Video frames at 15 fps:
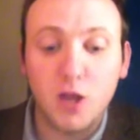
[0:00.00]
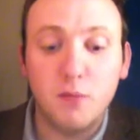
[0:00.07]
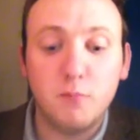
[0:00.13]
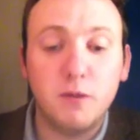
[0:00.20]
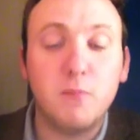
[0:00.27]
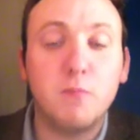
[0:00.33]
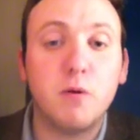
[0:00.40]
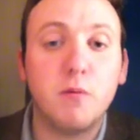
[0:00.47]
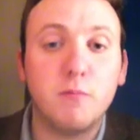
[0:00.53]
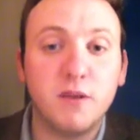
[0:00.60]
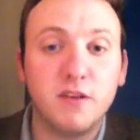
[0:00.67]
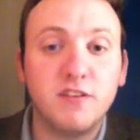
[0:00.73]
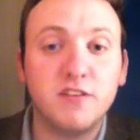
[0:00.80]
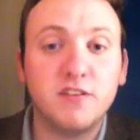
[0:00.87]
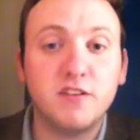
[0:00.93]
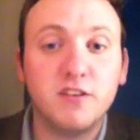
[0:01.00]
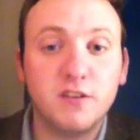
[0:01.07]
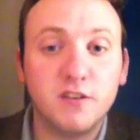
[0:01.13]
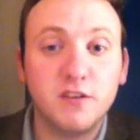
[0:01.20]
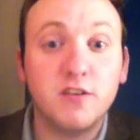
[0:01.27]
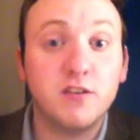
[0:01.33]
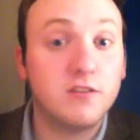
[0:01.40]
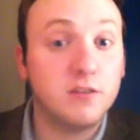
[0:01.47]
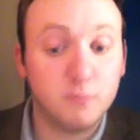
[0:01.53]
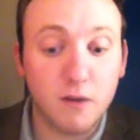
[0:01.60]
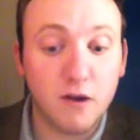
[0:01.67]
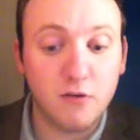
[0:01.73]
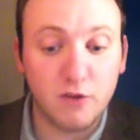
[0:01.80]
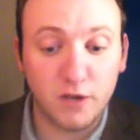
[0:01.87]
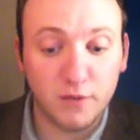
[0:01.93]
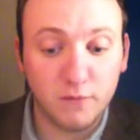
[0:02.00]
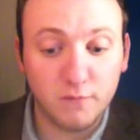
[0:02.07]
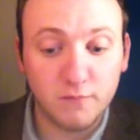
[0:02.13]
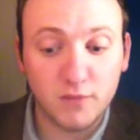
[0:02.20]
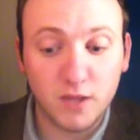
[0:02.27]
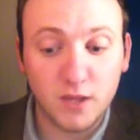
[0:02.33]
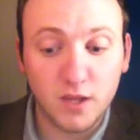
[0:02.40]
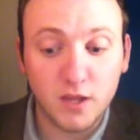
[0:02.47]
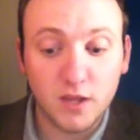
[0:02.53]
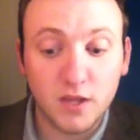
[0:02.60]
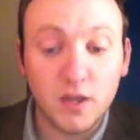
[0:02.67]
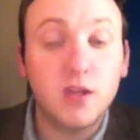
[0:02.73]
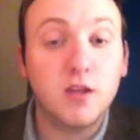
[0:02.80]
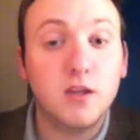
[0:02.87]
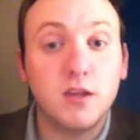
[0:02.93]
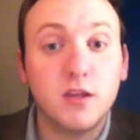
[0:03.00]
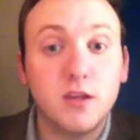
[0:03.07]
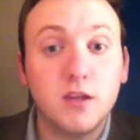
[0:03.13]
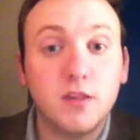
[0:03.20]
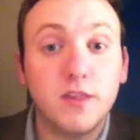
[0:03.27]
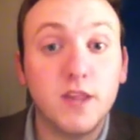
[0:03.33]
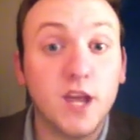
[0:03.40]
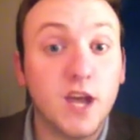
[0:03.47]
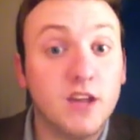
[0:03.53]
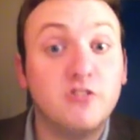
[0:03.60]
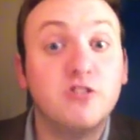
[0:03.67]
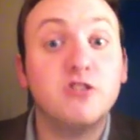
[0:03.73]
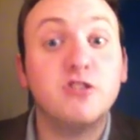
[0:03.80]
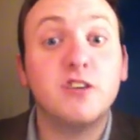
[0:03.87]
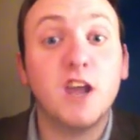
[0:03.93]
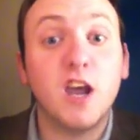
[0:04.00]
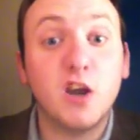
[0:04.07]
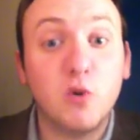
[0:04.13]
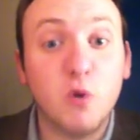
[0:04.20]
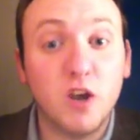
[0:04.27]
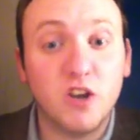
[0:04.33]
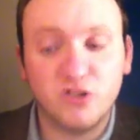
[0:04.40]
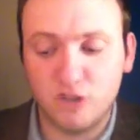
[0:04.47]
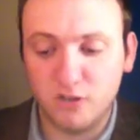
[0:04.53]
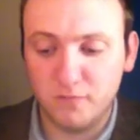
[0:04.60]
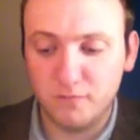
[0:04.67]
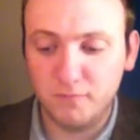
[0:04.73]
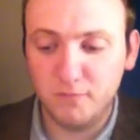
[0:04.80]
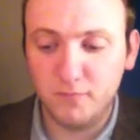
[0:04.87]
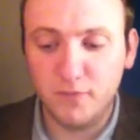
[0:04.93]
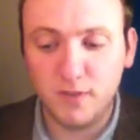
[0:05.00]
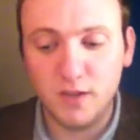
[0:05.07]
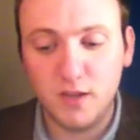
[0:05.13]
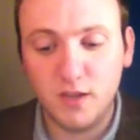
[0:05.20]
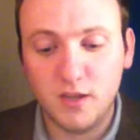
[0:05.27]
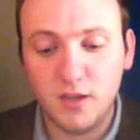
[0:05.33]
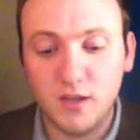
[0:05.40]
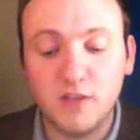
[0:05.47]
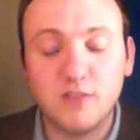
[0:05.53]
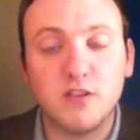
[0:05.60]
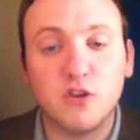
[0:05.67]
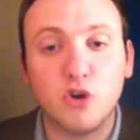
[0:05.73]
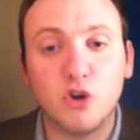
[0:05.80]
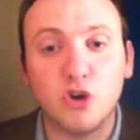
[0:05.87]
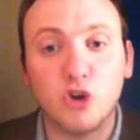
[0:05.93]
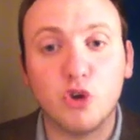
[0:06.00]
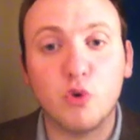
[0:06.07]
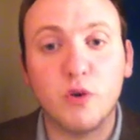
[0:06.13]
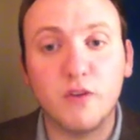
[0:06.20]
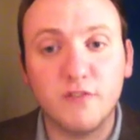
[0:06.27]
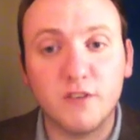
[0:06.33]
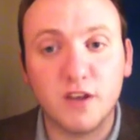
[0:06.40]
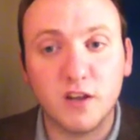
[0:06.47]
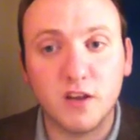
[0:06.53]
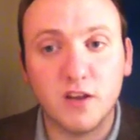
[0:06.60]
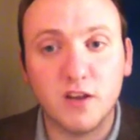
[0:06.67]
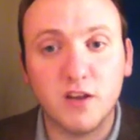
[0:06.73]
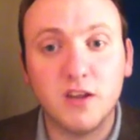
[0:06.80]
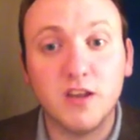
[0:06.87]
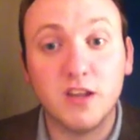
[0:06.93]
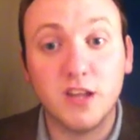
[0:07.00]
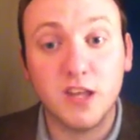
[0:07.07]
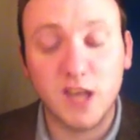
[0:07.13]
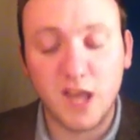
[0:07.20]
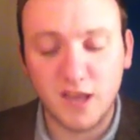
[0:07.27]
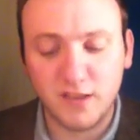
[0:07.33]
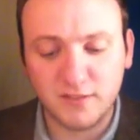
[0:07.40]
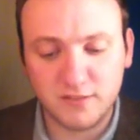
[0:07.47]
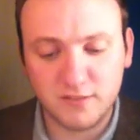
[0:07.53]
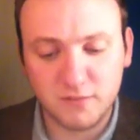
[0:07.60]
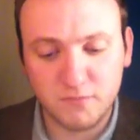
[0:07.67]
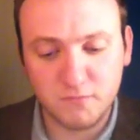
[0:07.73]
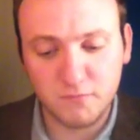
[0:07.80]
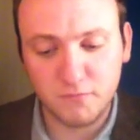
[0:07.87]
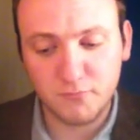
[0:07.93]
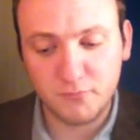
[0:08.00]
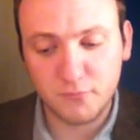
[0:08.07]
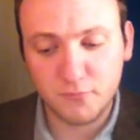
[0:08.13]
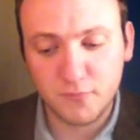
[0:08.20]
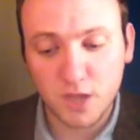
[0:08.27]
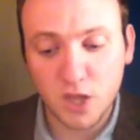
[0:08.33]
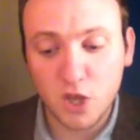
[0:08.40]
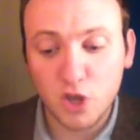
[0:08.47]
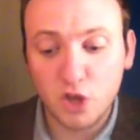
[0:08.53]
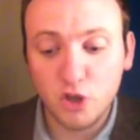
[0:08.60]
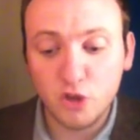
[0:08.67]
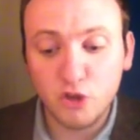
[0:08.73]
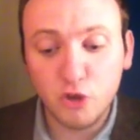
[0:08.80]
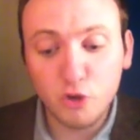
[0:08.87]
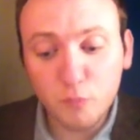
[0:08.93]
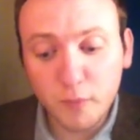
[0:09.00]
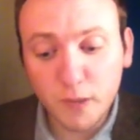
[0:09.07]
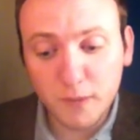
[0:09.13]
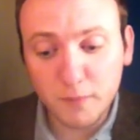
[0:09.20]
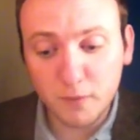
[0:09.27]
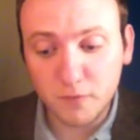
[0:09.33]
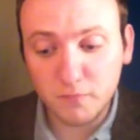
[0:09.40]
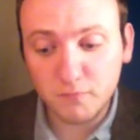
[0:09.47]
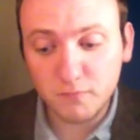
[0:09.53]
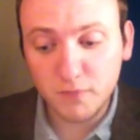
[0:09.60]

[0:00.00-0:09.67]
be permitted to marry? The answer to that question is an unequivocal yes. Two people